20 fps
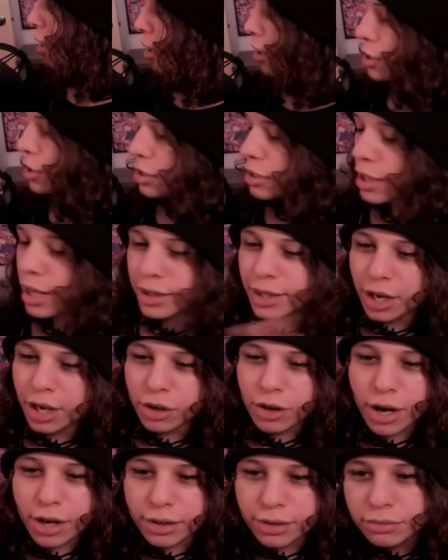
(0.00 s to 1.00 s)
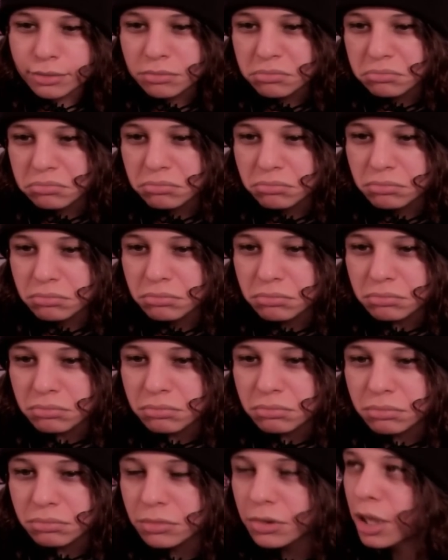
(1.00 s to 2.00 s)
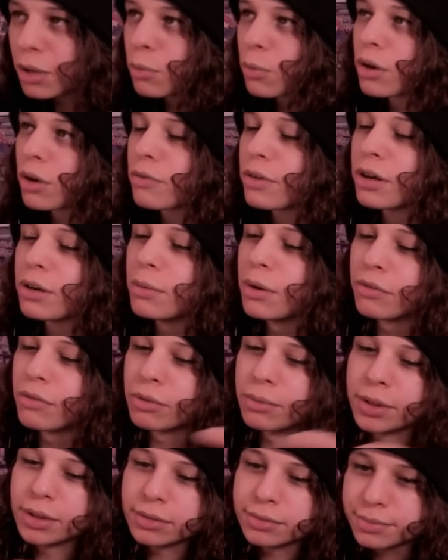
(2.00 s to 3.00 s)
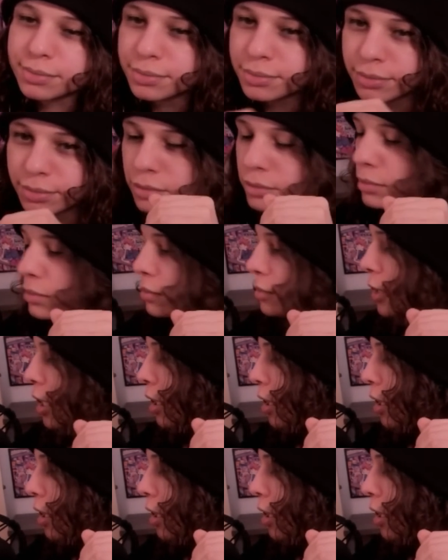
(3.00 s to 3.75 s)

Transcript: just not that great. Doesn't work very well for me. And